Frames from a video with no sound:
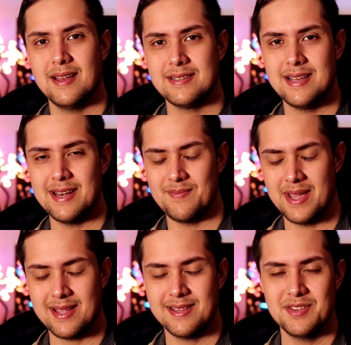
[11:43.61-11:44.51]
That's not to
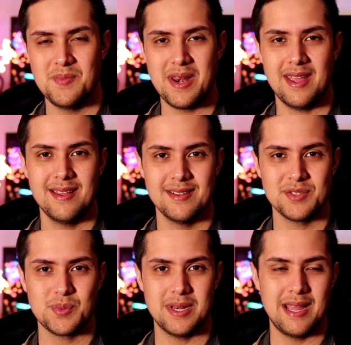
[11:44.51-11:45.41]
make too many
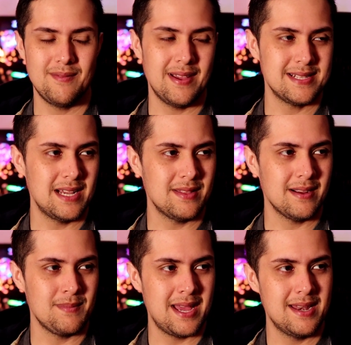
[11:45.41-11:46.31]
Squid Game fans out
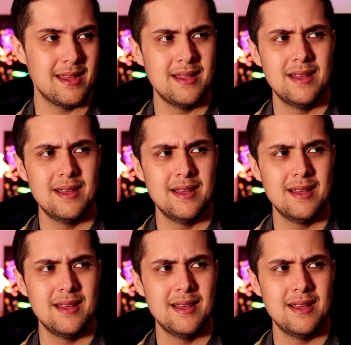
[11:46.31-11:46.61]
there mad,